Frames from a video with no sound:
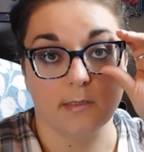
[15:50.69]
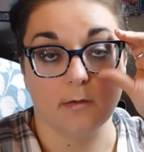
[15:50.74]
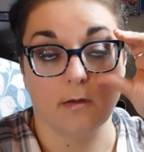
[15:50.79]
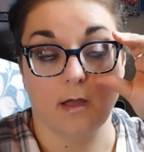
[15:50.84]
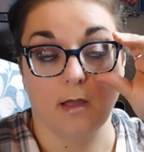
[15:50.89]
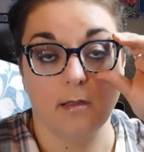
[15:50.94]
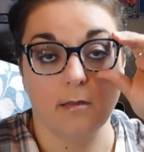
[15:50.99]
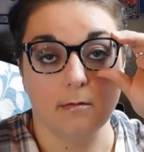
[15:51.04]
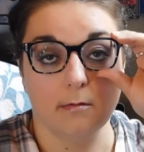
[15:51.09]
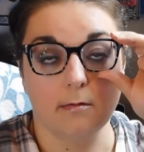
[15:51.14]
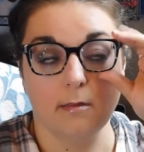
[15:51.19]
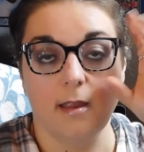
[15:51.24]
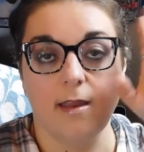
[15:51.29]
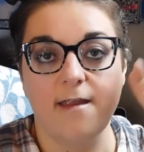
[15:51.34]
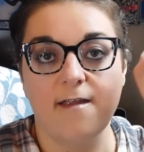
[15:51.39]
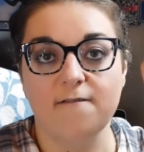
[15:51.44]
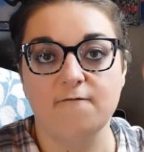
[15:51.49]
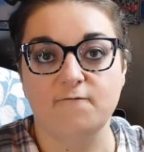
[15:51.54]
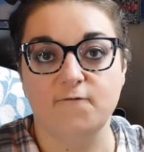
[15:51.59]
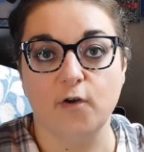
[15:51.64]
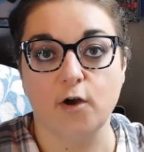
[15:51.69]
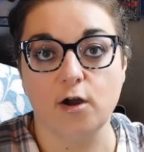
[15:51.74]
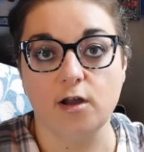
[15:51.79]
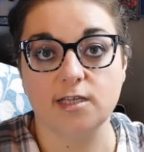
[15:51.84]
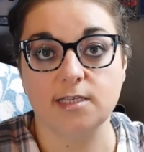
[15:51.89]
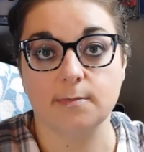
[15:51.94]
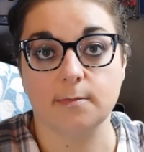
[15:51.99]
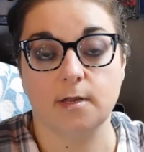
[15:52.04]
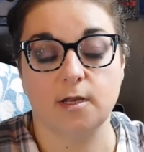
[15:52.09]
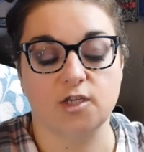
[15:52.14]
okay?
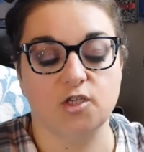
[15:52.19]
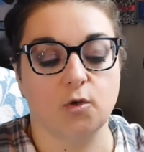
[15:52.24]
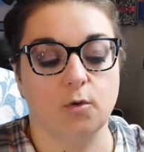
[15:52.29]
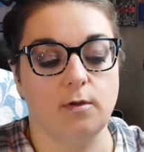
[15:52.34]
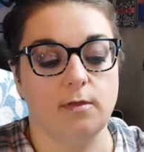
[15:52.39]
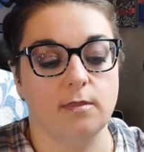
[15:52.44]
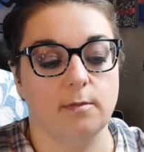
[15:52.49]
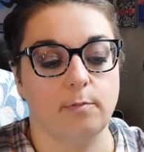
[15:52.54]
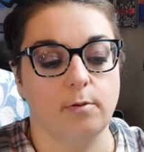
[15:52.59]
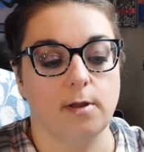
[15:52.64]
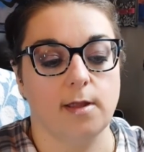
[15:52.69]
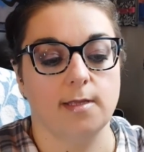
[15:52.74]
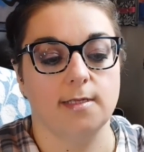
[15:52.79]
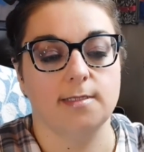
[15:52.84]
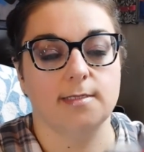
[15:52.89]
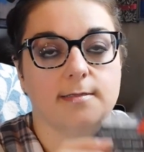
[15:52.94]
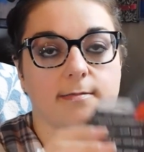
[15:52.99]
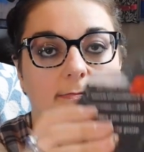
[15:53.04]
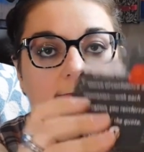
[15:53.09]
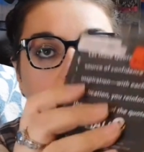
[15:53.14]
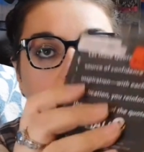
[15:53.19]
First, I'm going to show you the price.